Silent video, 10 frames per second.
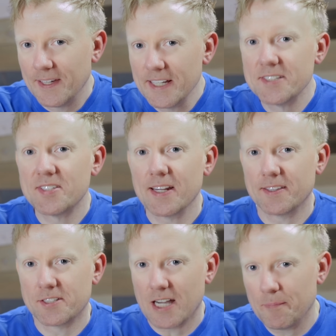like I said at
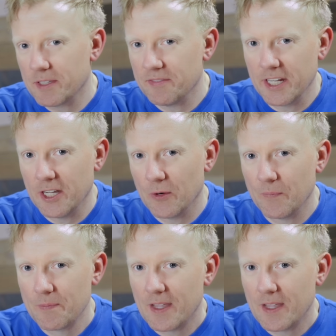the top of the video,